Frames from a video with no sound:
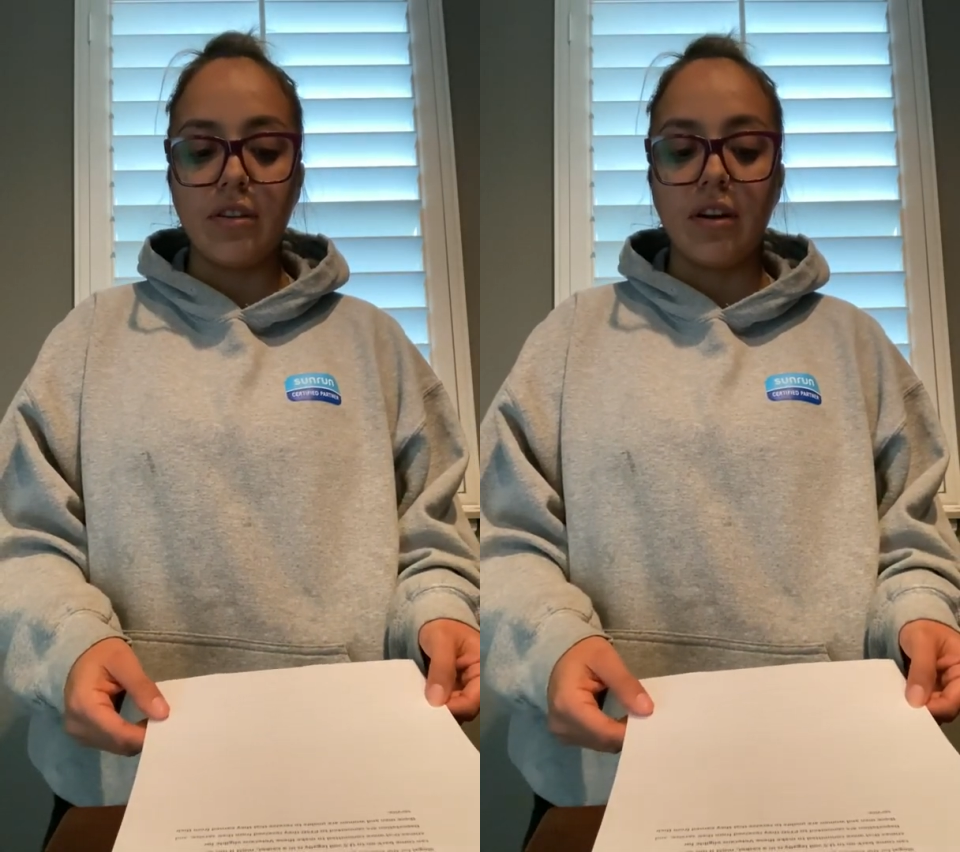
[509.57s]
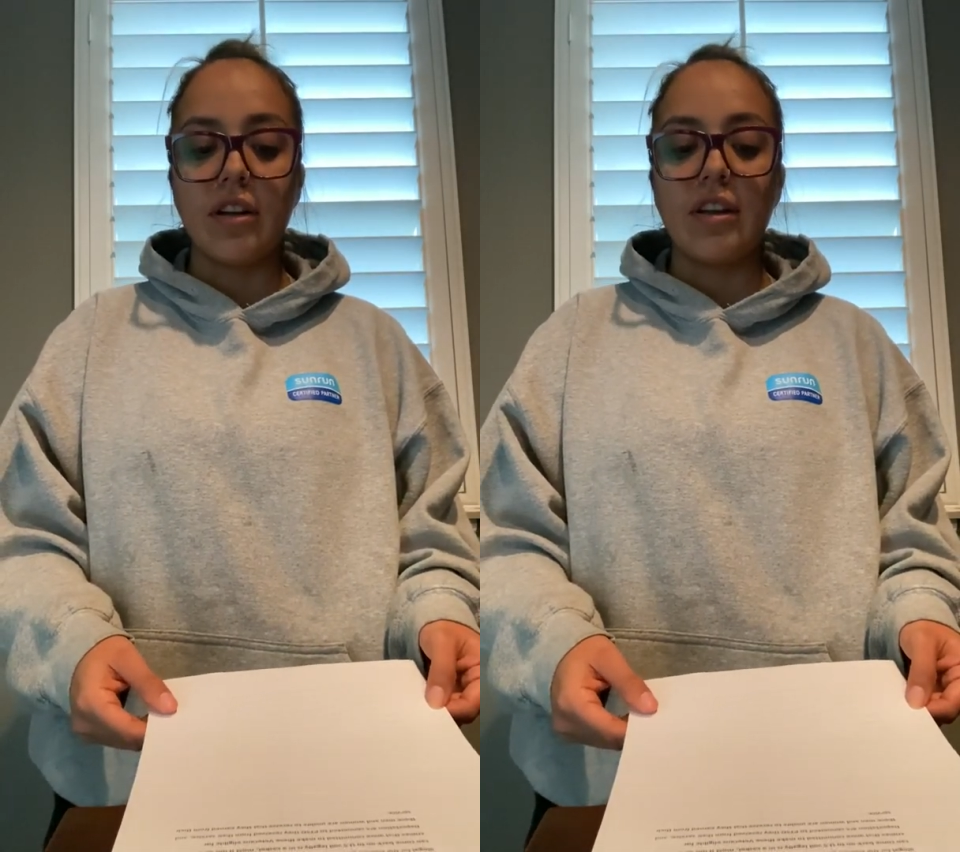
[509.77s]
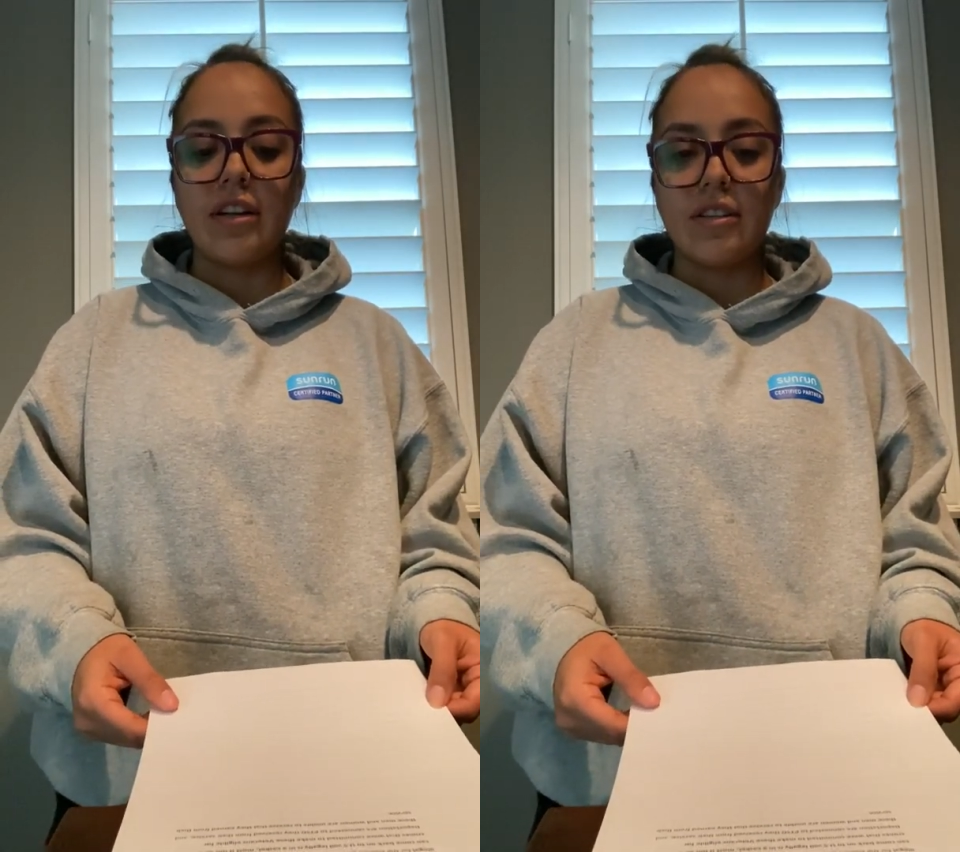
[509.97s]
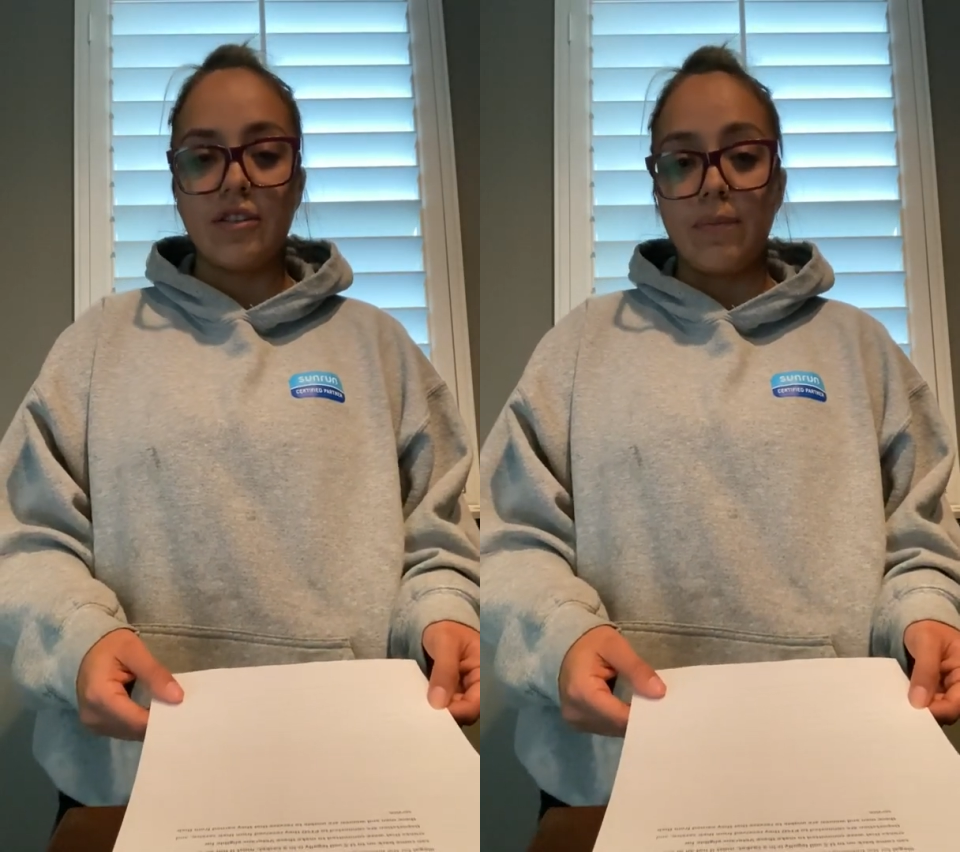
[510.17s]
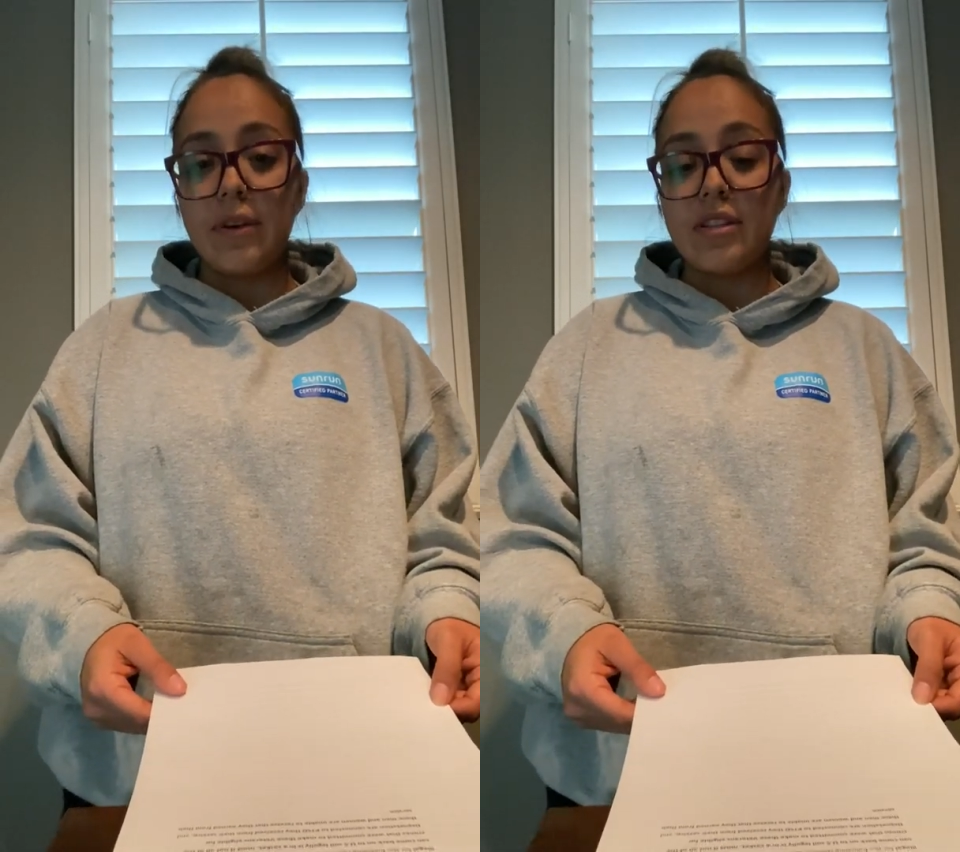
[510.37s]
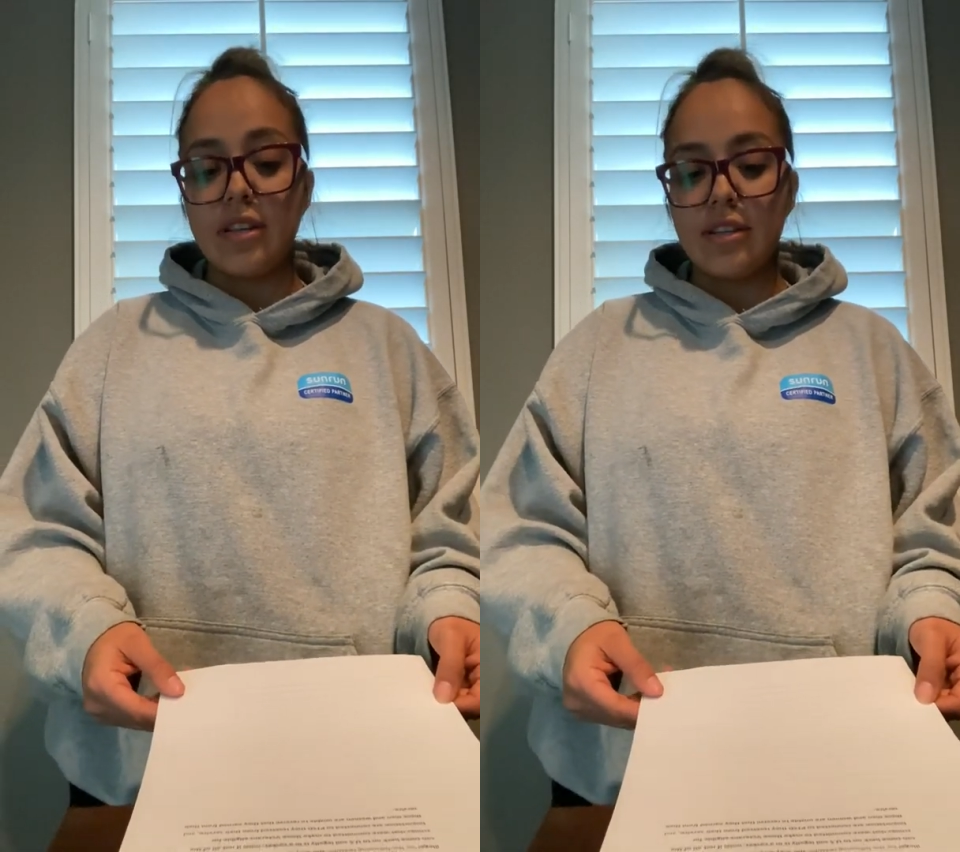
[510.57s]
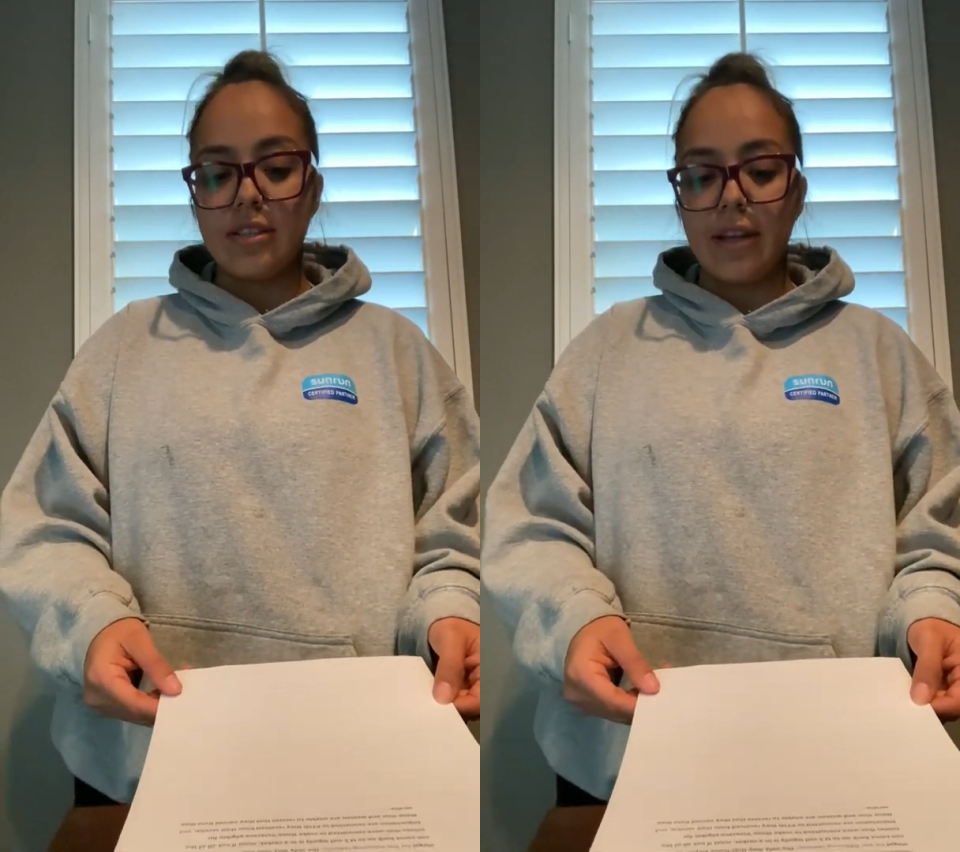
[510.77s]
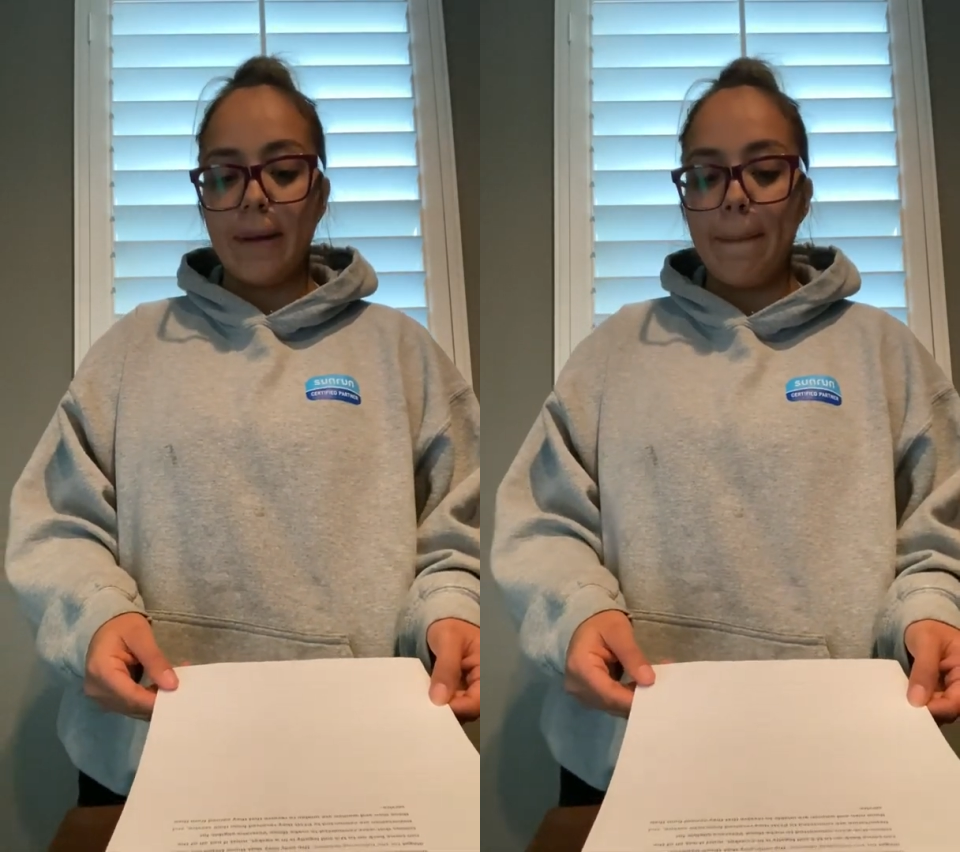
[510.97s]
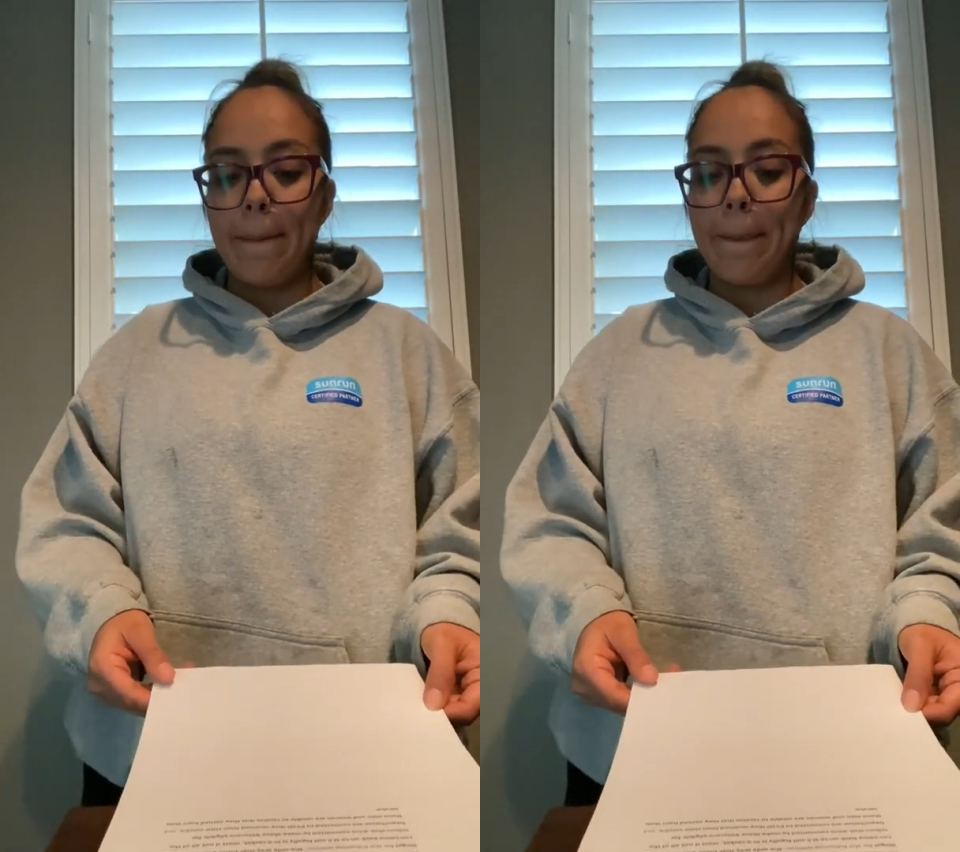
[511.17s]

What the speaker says: are connected to PTSD